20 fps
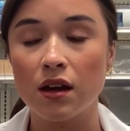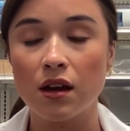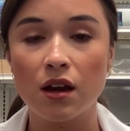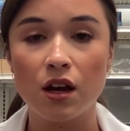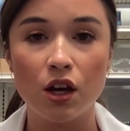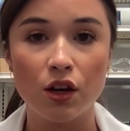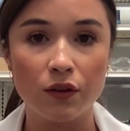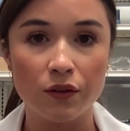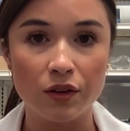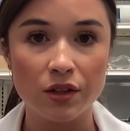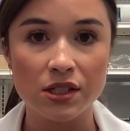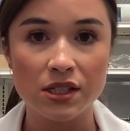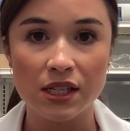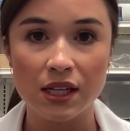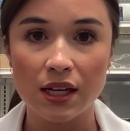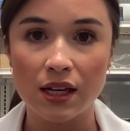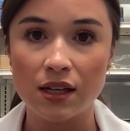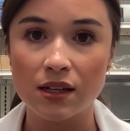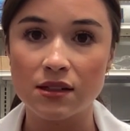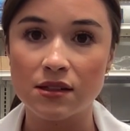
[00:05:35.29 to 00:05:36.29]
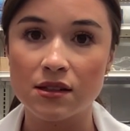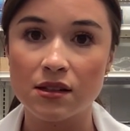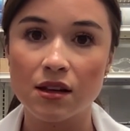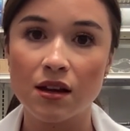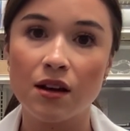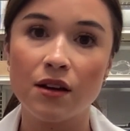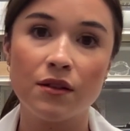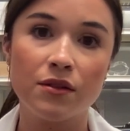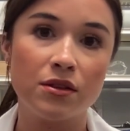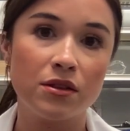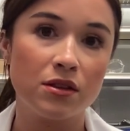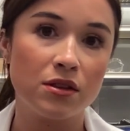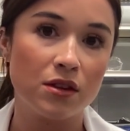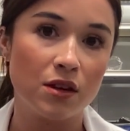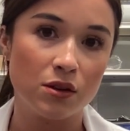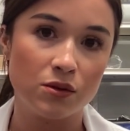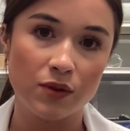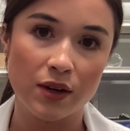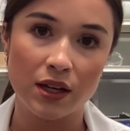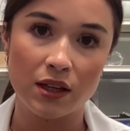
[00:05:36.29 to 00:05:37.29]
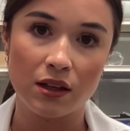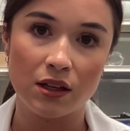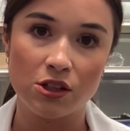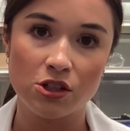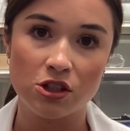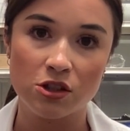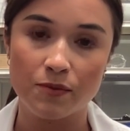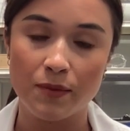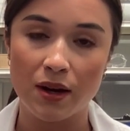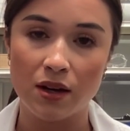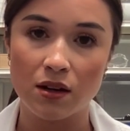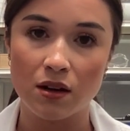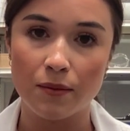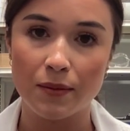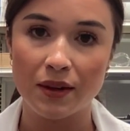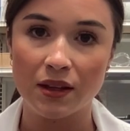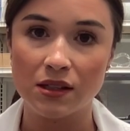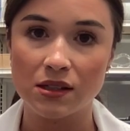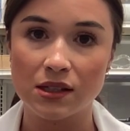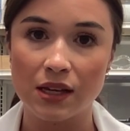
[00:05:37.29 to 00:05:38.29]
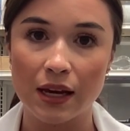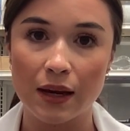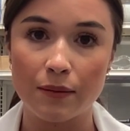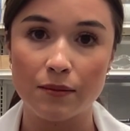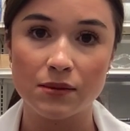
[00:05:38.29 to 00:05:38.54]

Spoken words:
overseas, those regulations might not be the same.